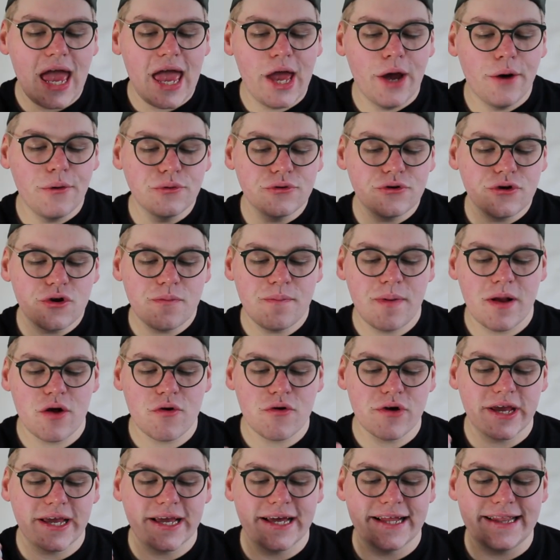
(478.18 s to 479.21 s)

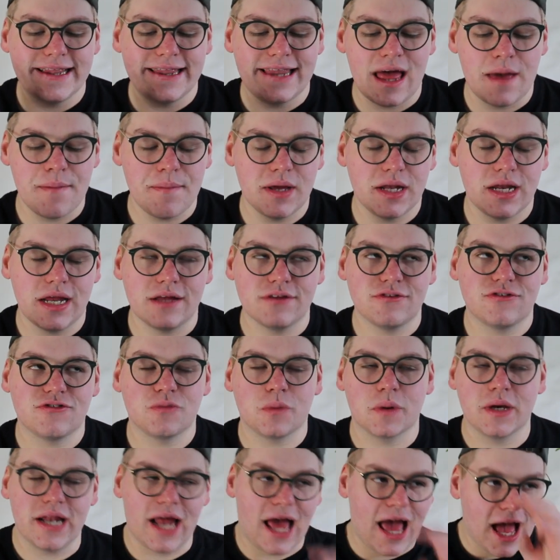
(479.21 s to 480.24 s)
Elderberry, lemon, and
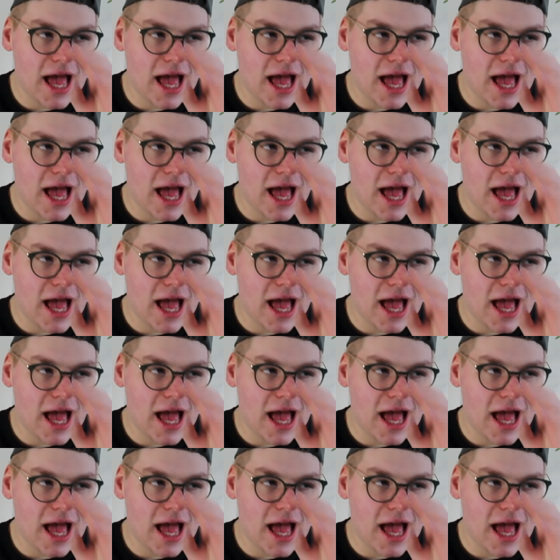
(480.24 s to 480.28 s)
sweet